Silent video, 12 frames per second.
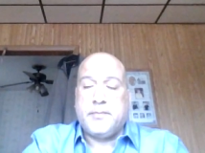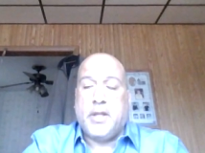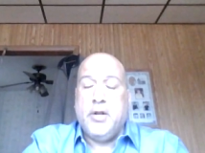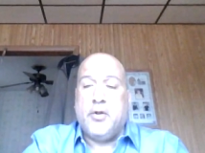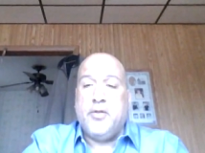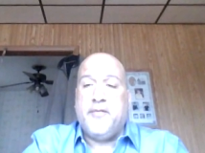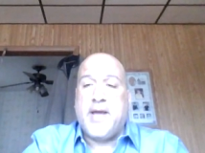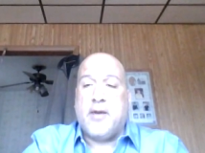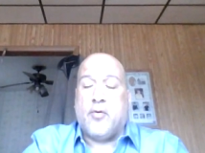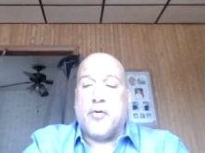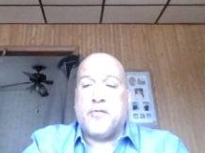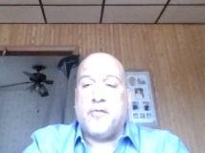You've got
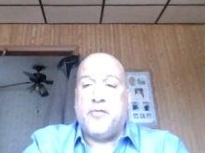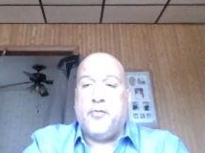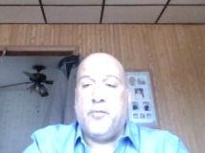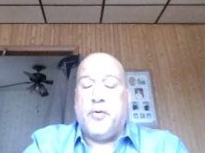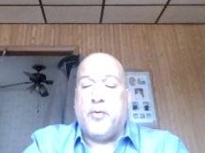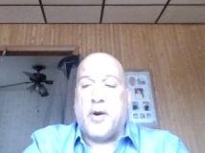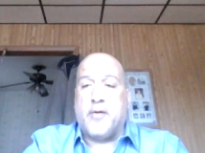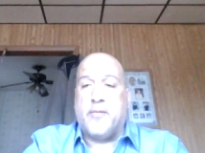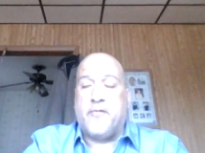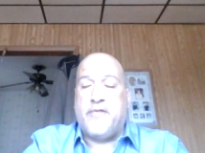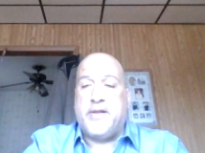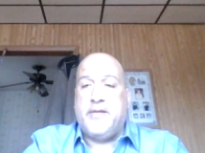horses who are
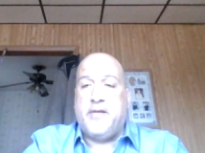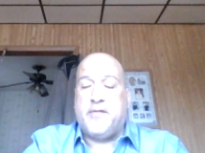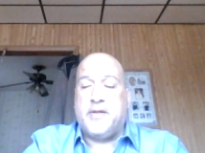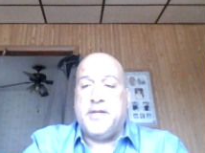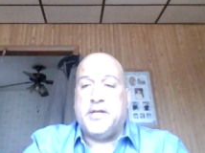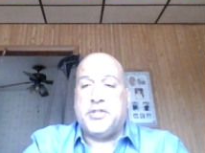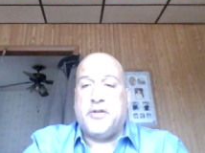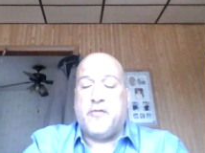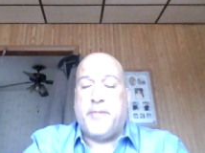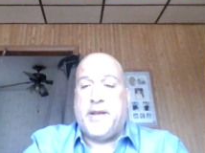fit in these conditions